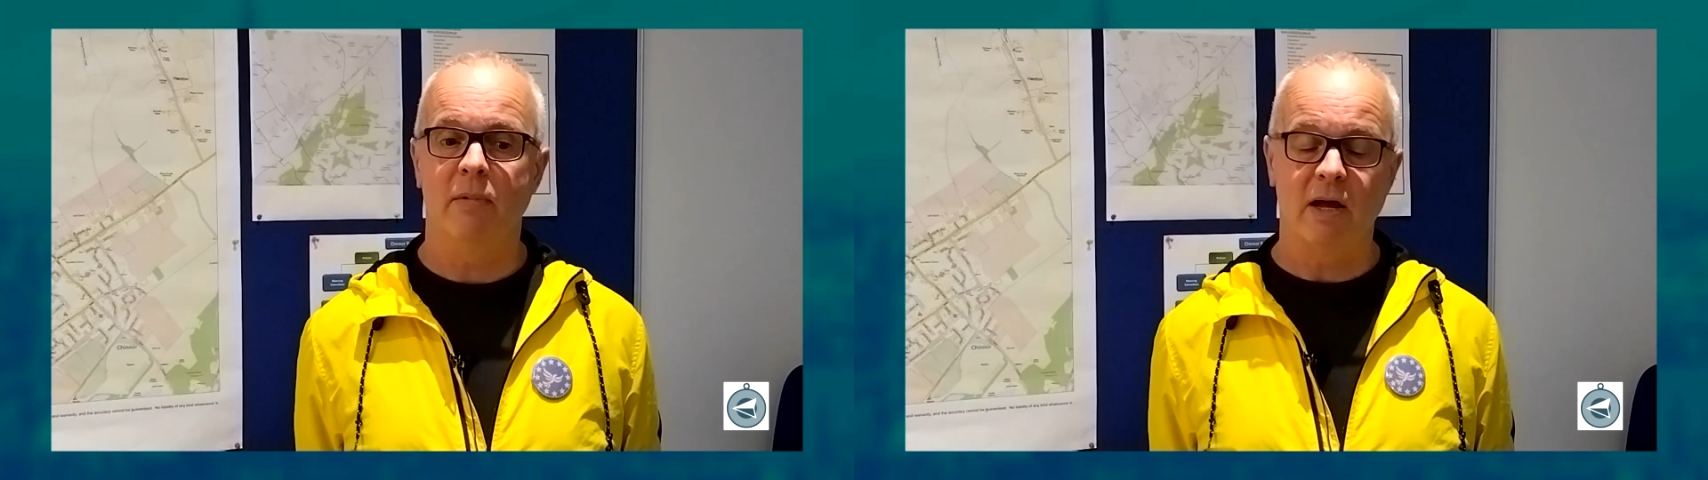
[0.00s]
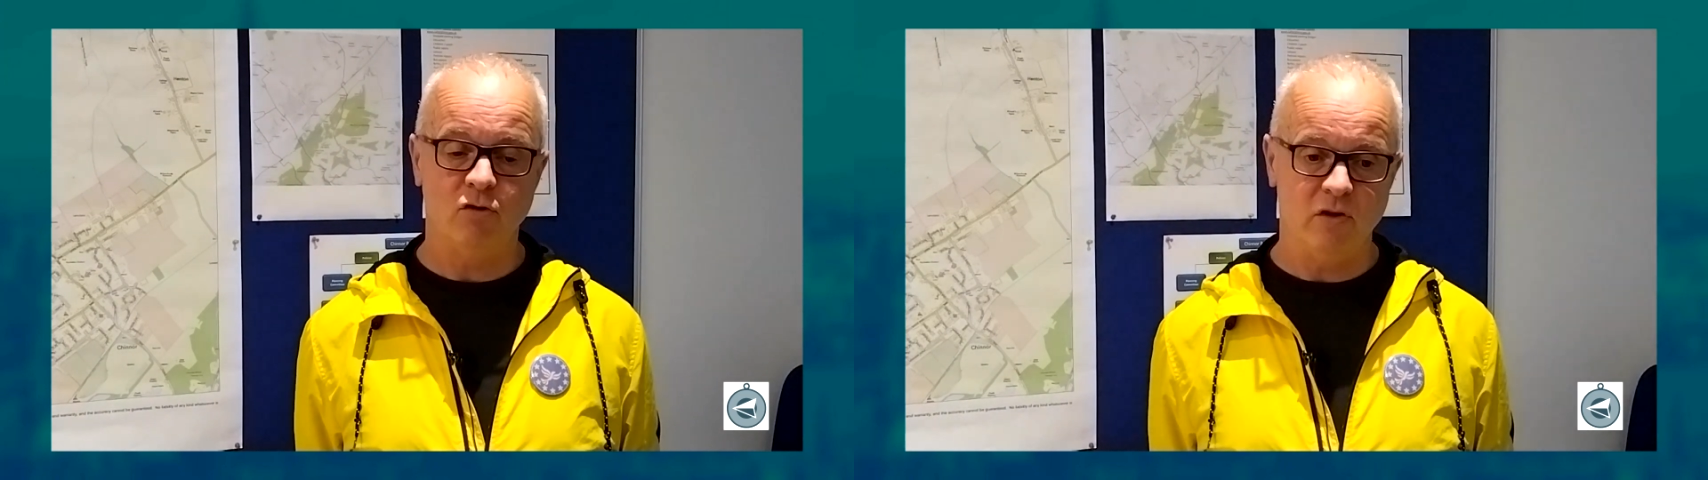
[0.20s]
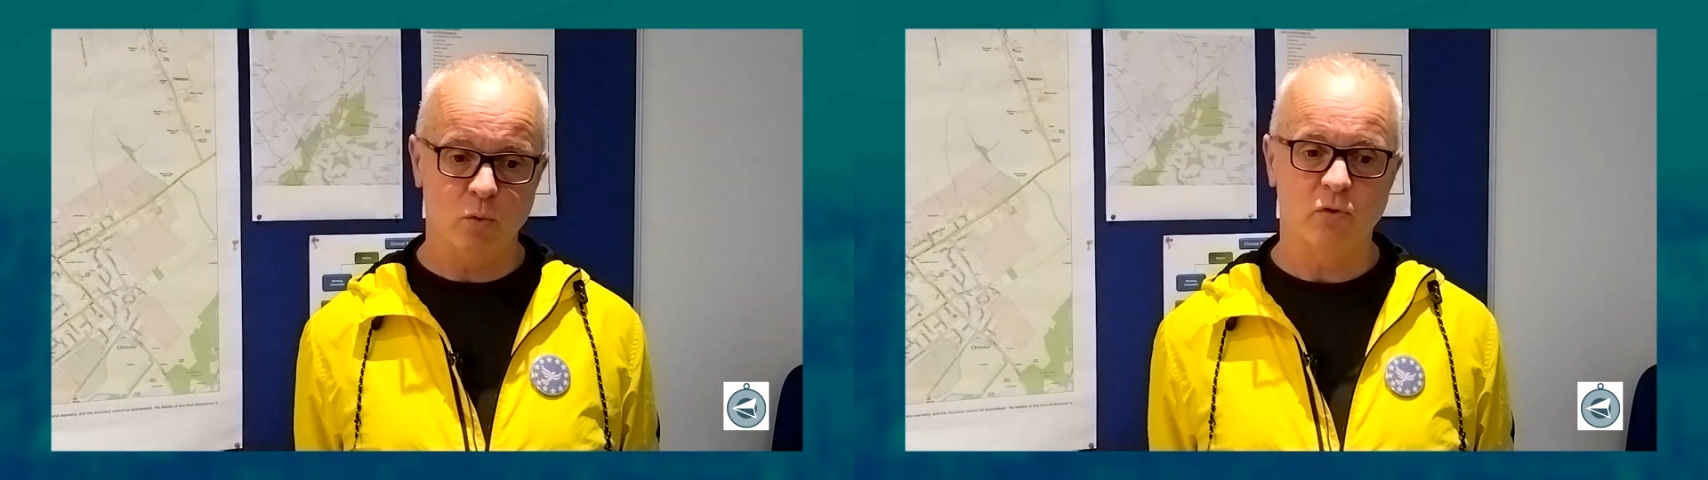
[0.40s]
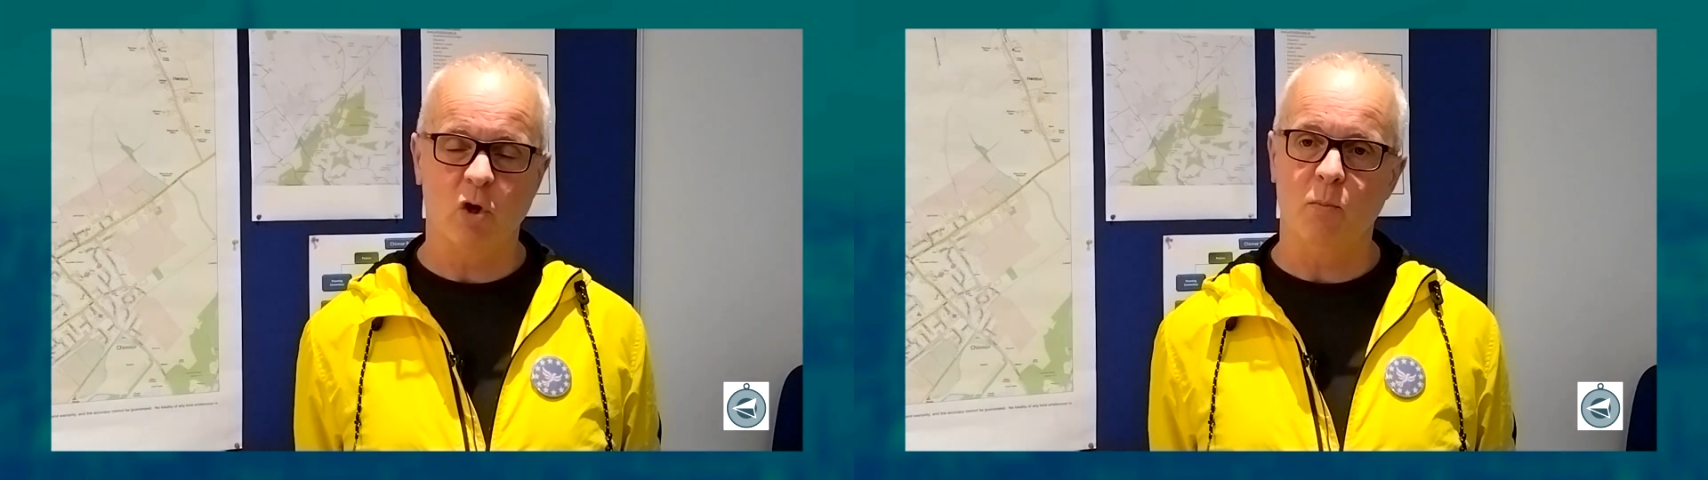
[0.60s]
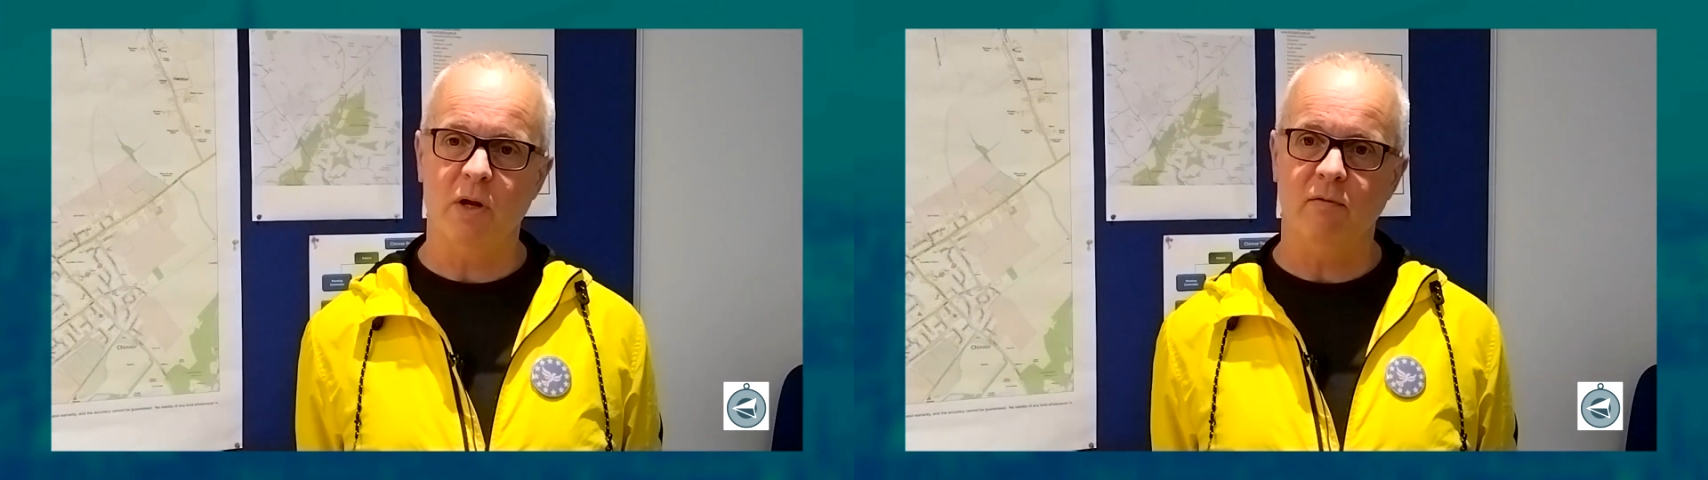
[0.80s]
she's also
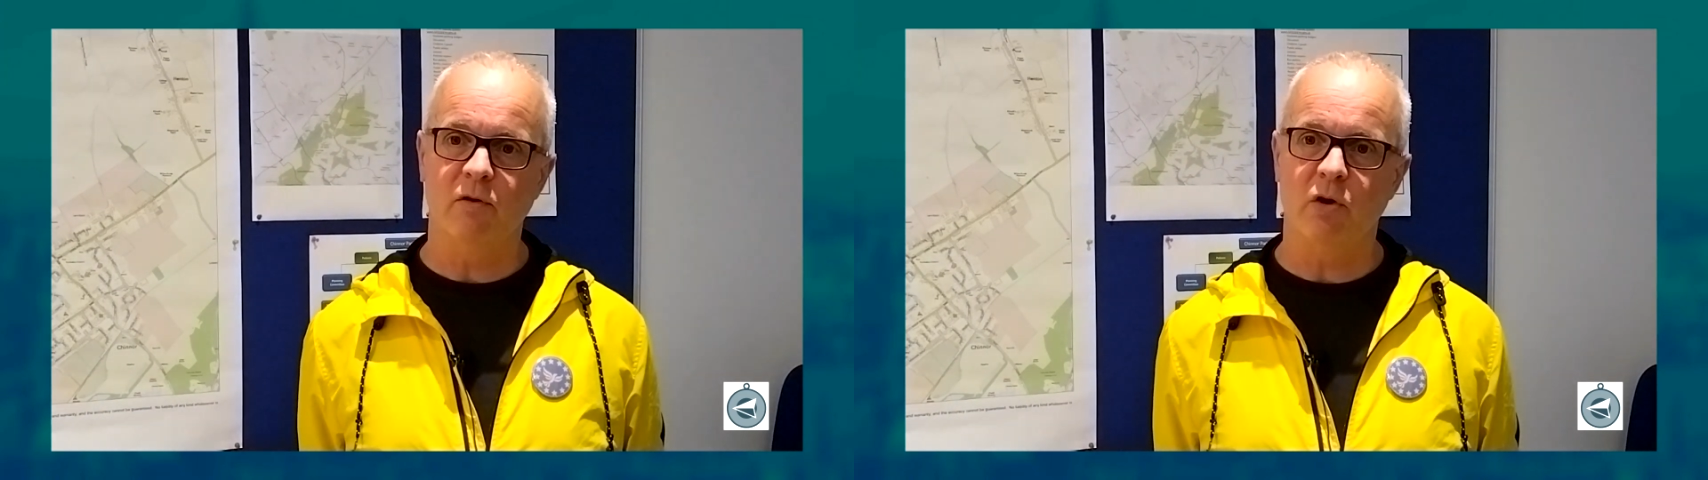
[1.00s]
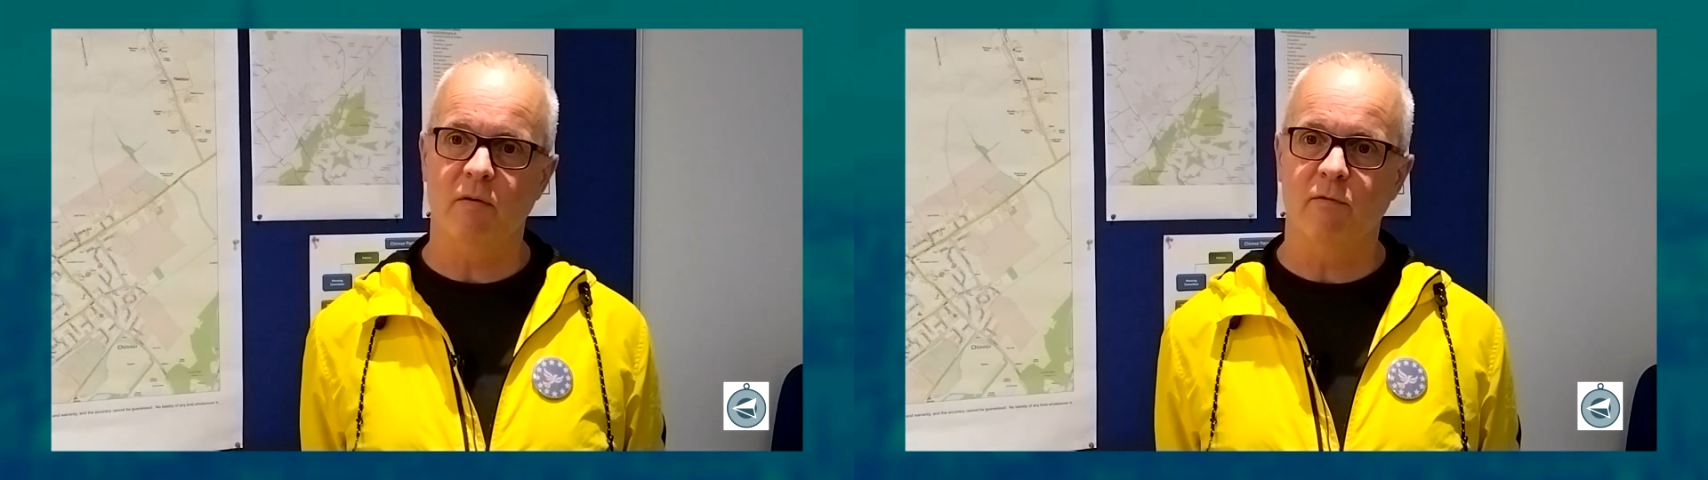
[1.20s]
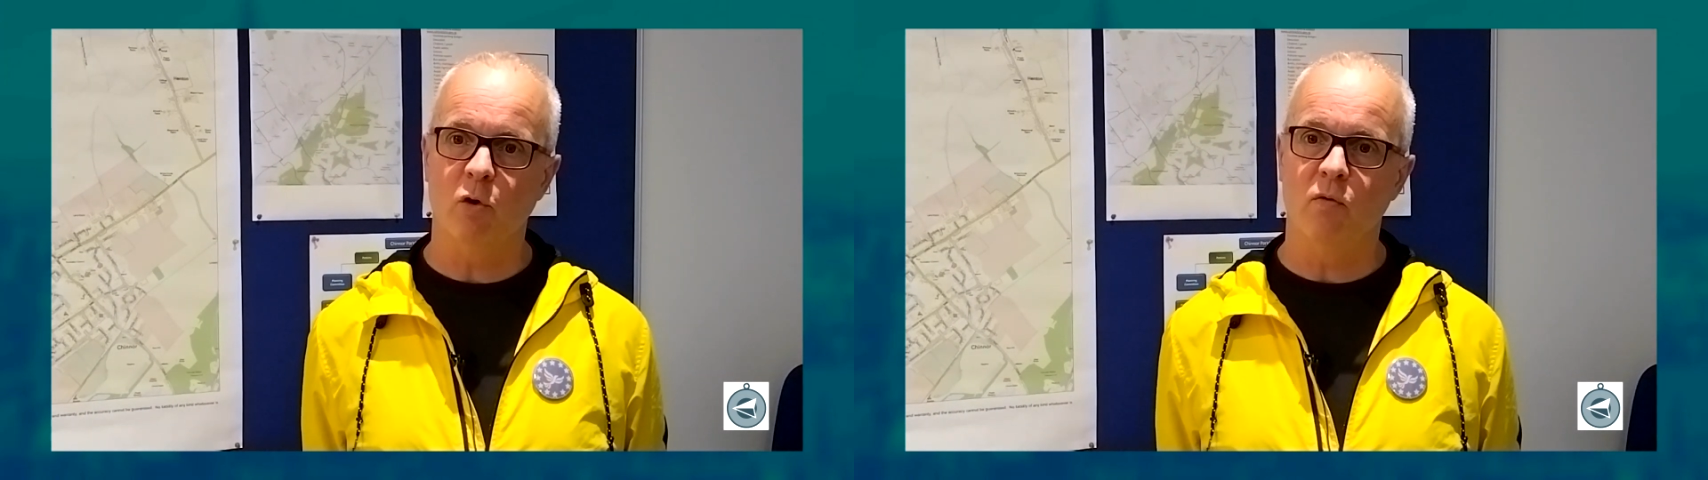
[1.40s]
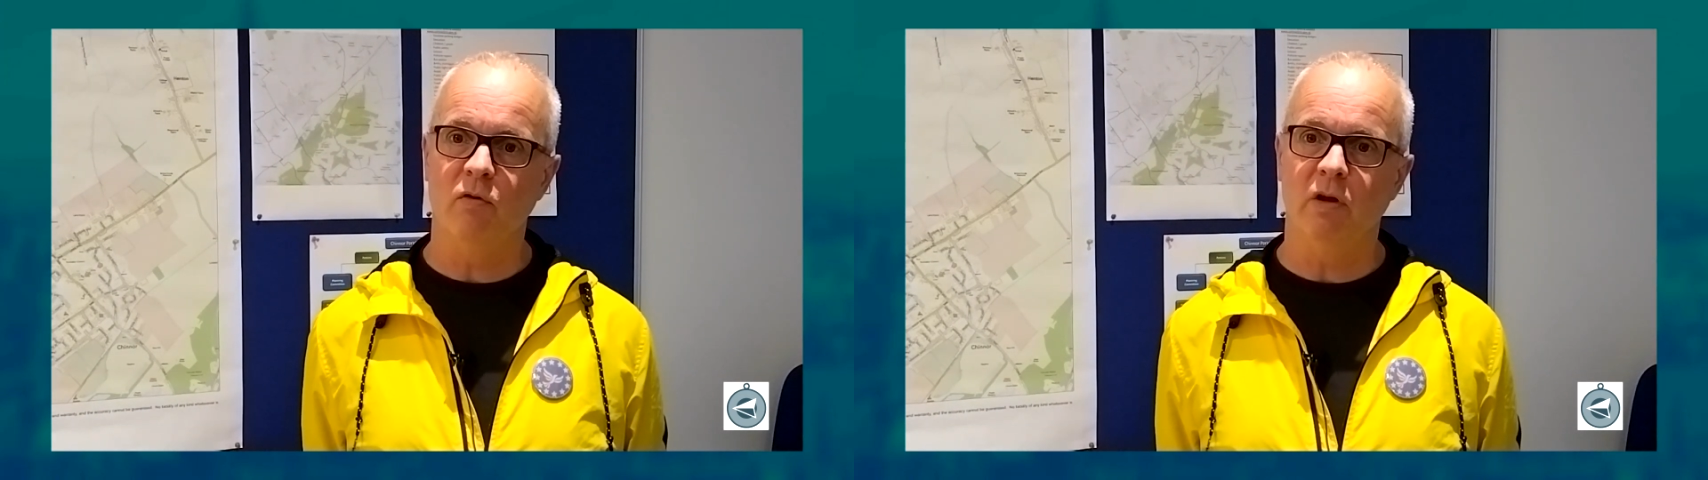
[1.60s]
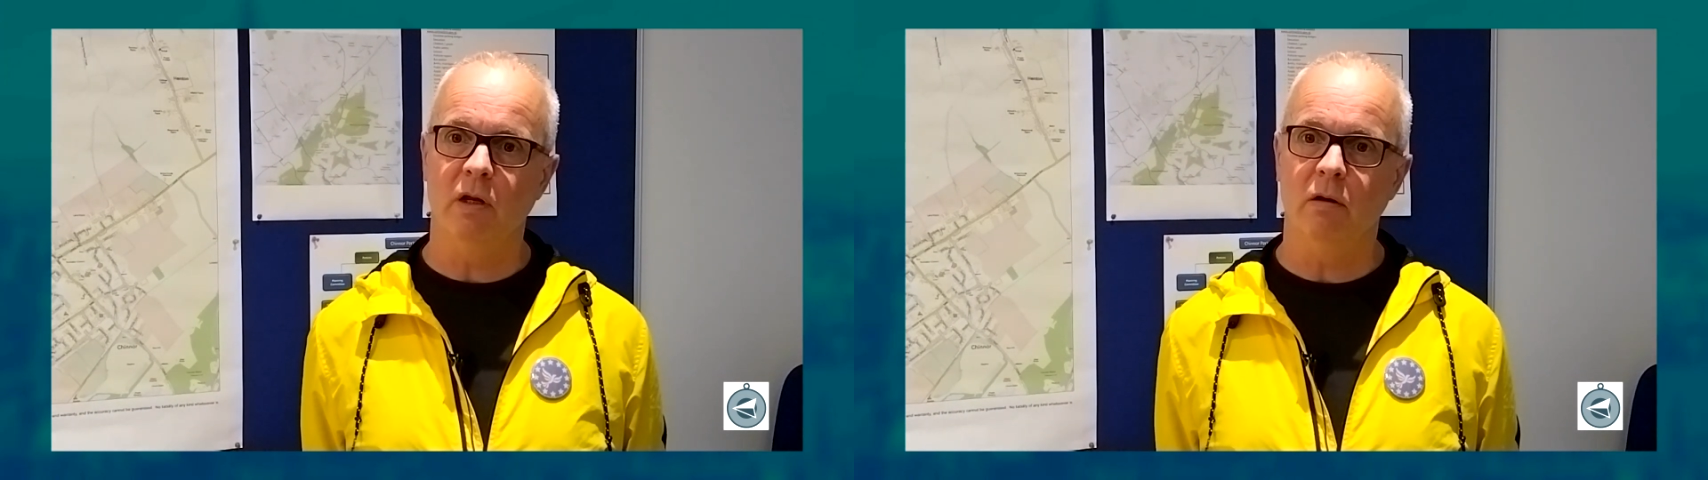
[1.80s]
been very
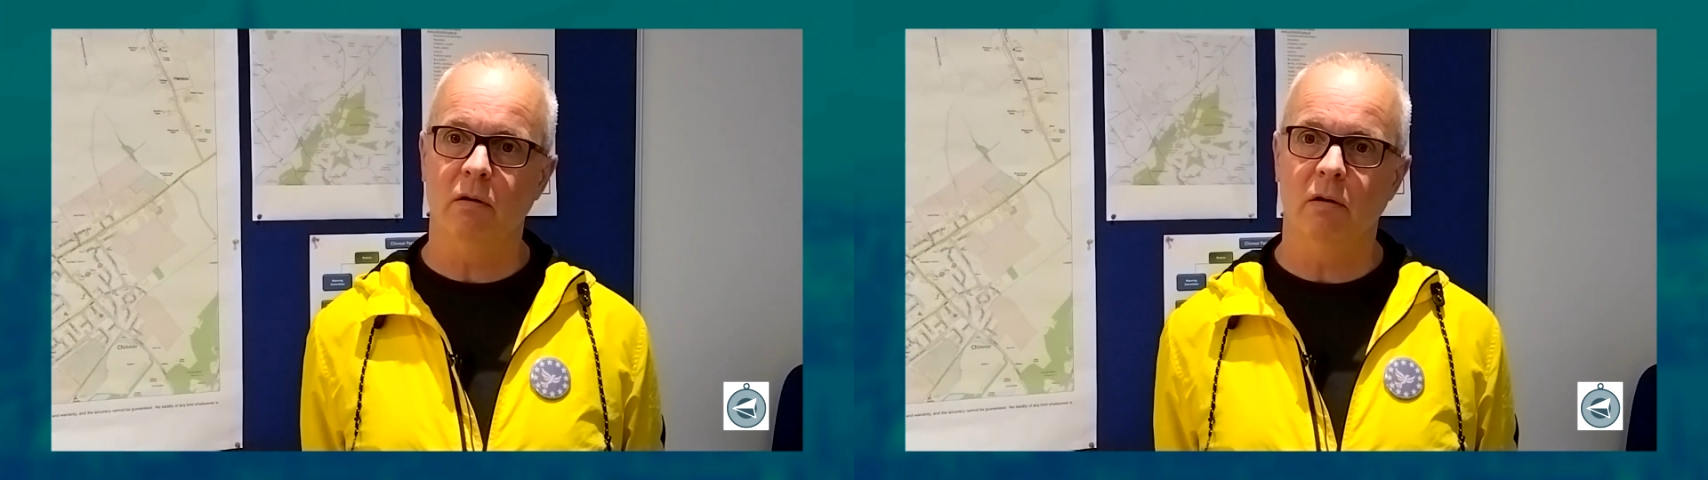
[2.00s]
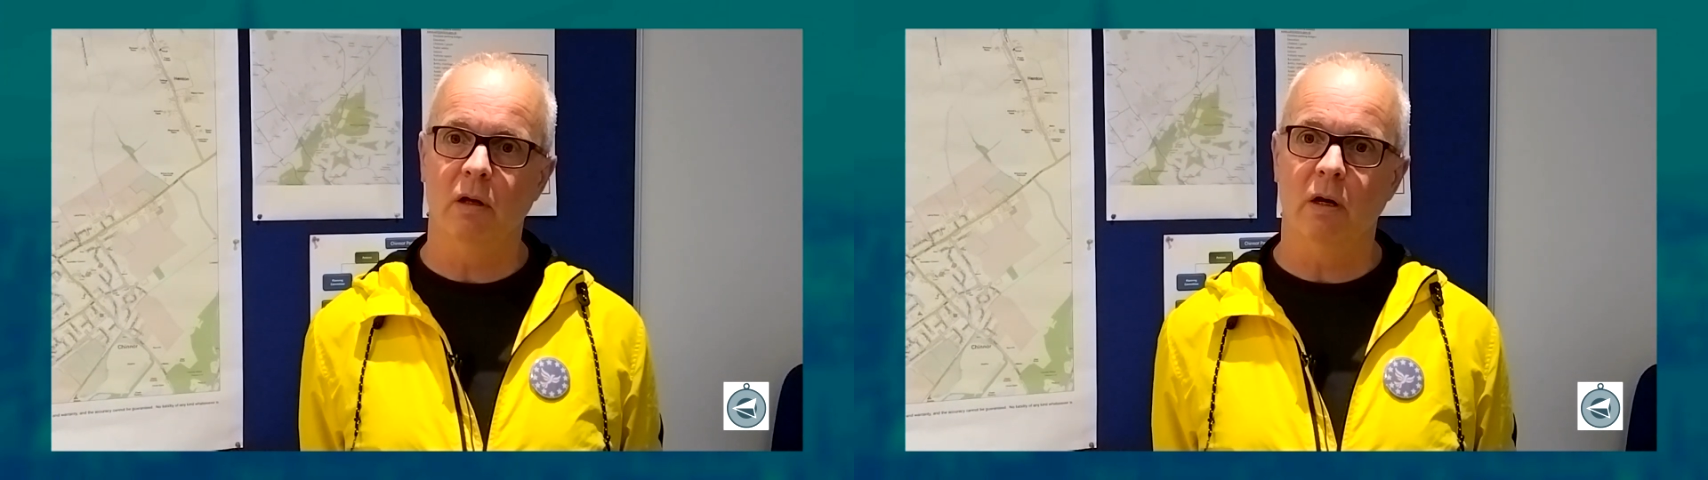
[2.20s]
involved in